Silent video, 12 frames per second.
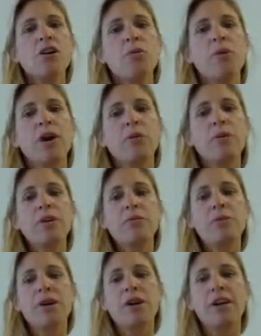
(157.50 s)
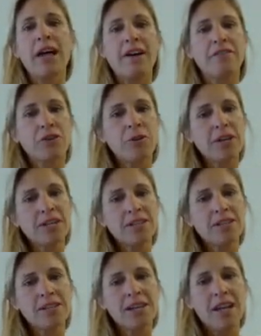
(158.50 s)
where we will have a
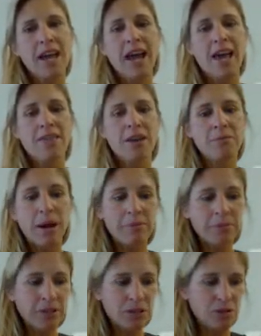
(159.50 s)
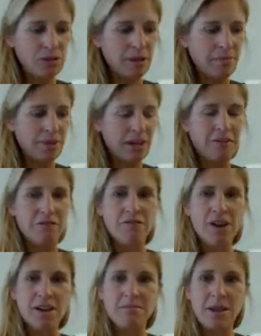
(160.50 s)
quiz and then probably do something
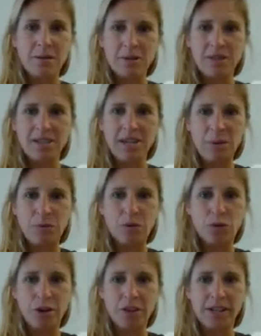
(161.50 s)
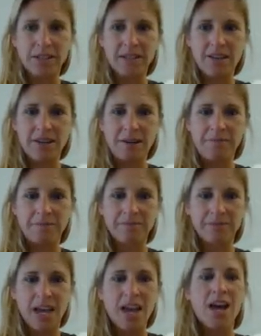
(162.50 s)
fun maybe the day before Thanksgiving.
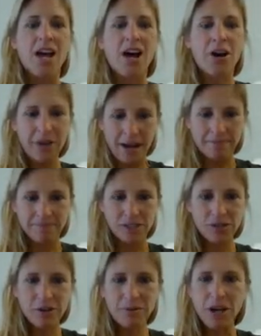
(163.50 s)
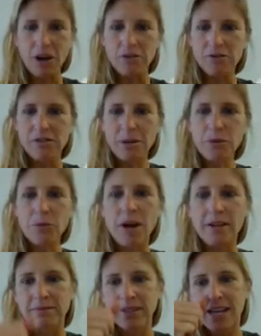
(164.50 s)
Okay, so here we go. Number
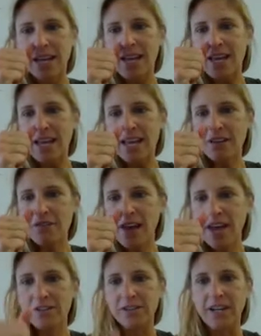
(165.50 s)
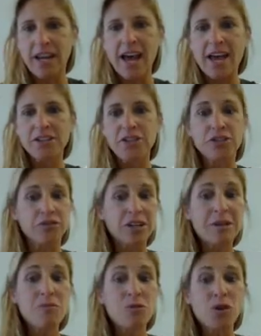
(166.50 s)
1. If Henry has
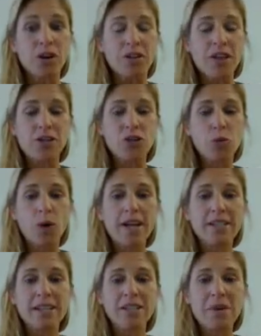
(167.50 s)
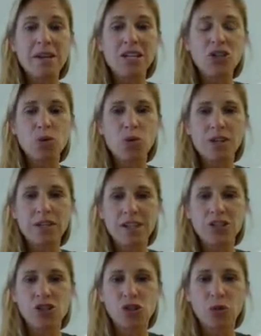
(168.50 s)
3 more than twice as many toys
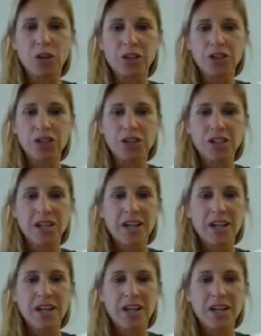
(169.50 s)
as George,